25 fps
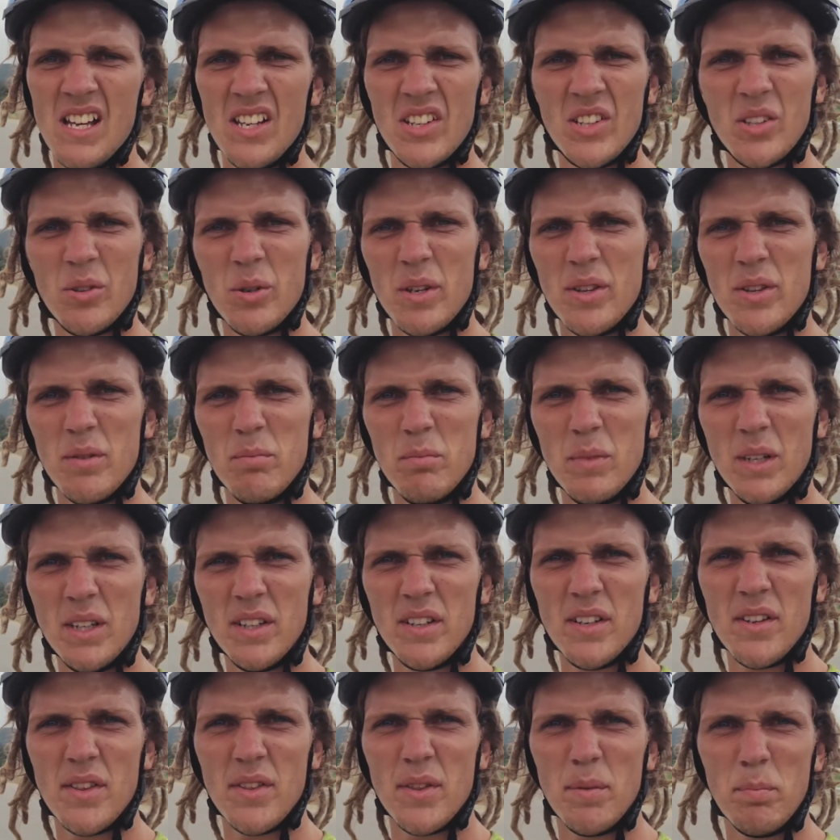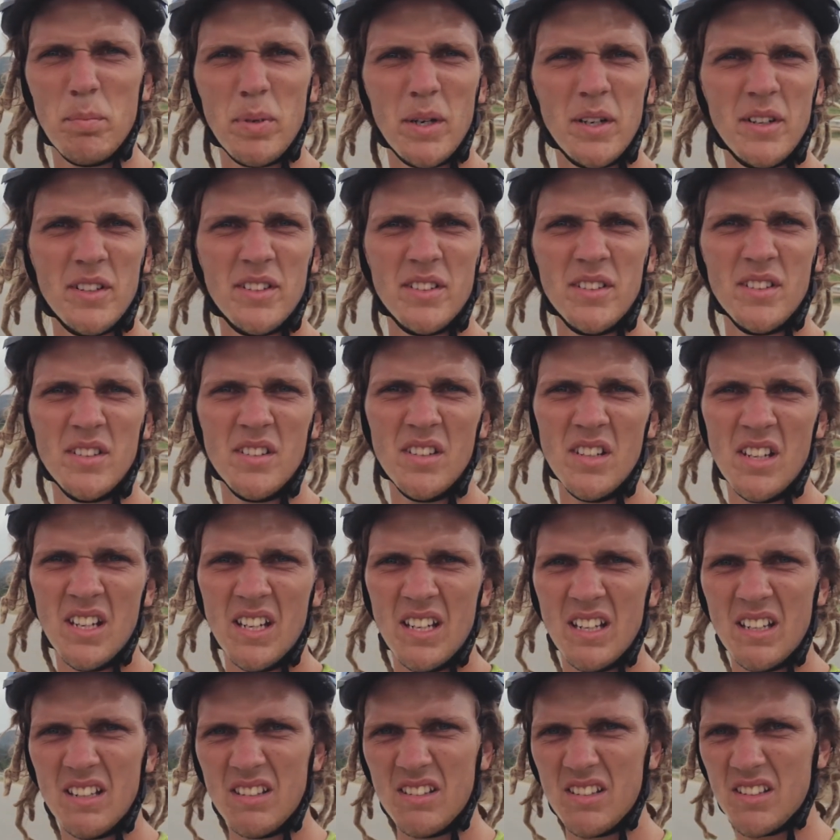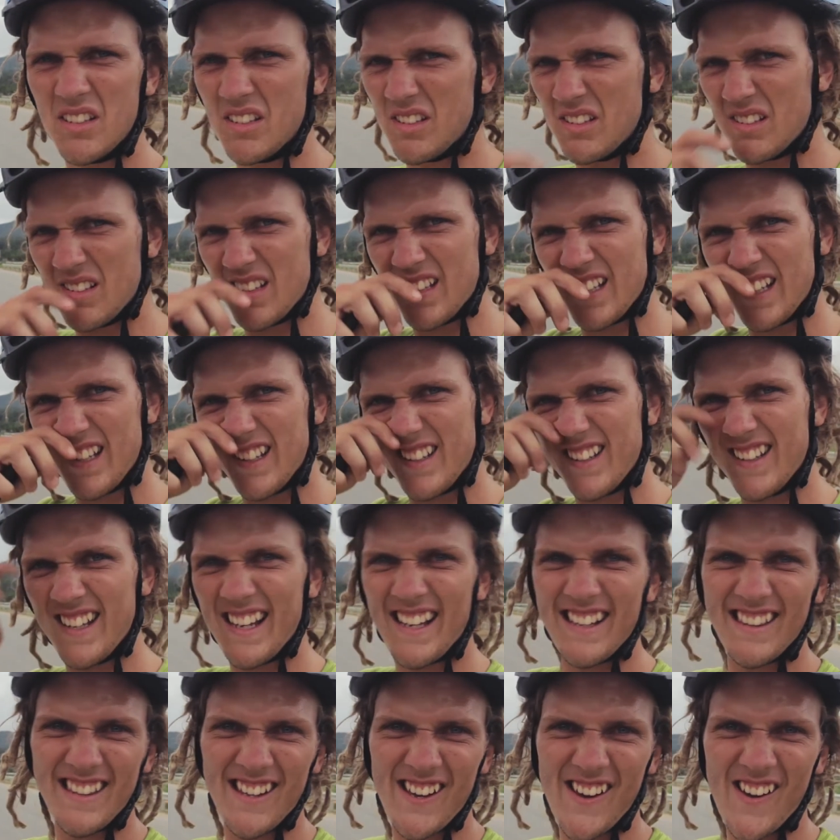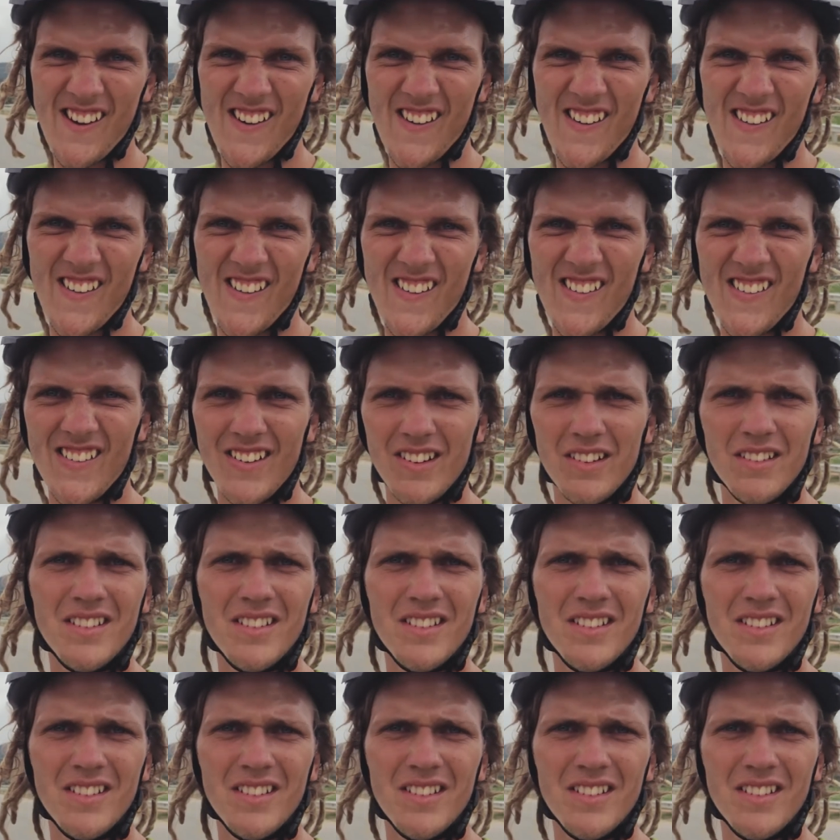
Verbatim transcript: So when the millionth person just says hello,